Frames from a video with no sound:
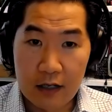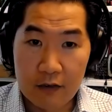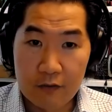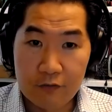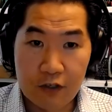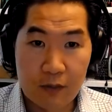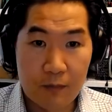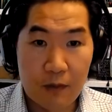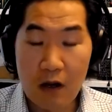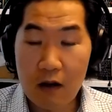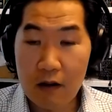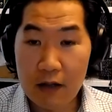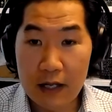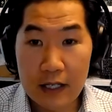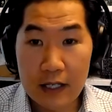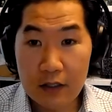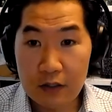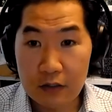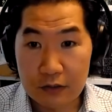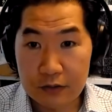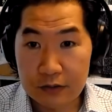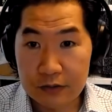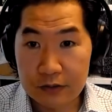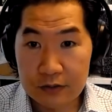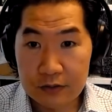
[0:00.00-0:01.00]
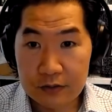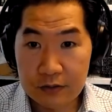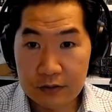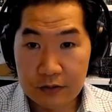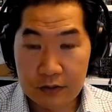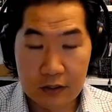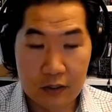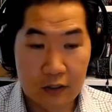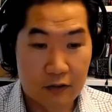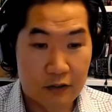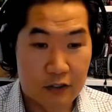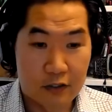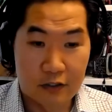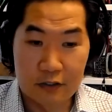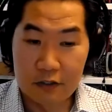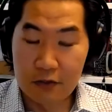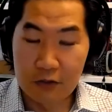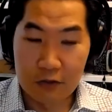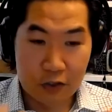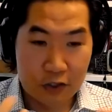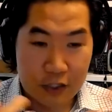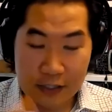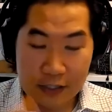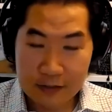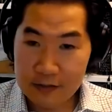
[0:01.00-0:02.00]
from all angles, you're
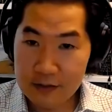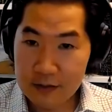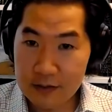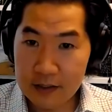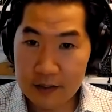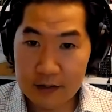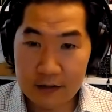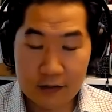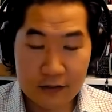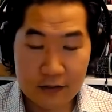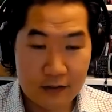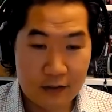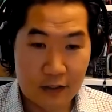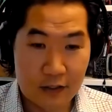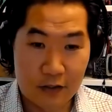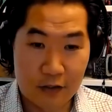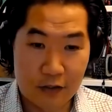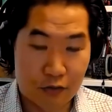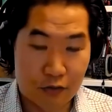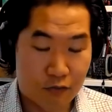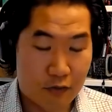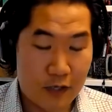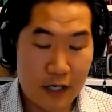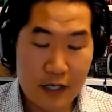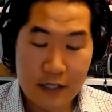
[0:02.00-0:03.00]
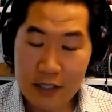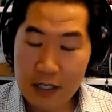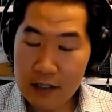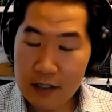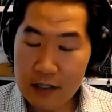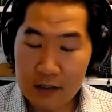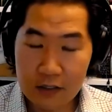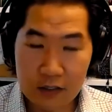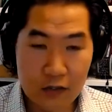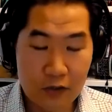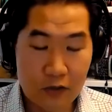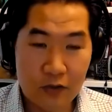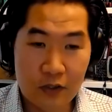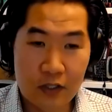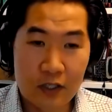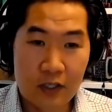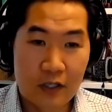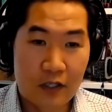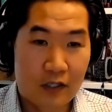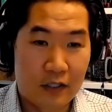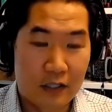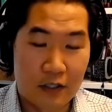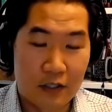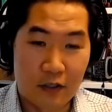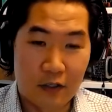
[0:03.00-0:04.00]
ingesting it, it's radiating you,
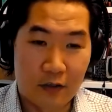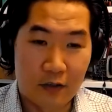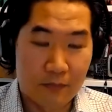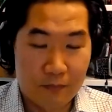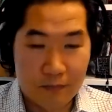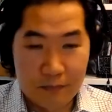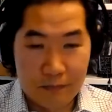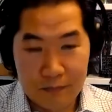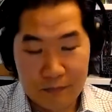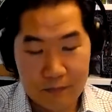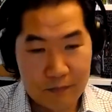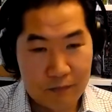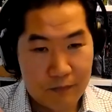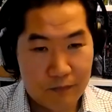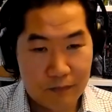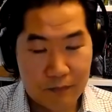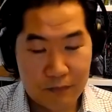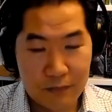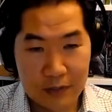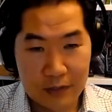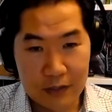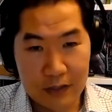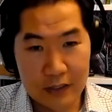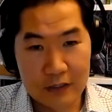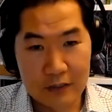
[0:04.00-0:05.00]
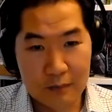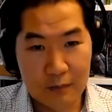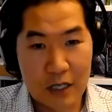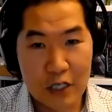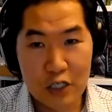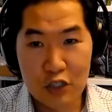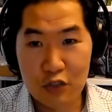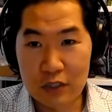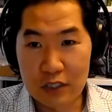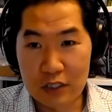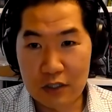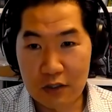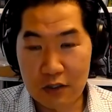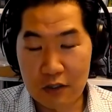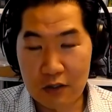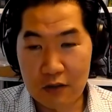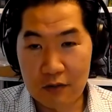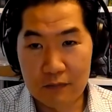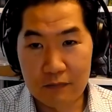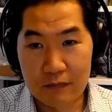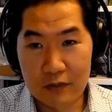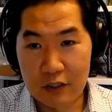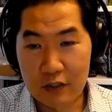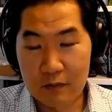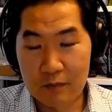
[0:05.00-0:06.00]
it's measuring your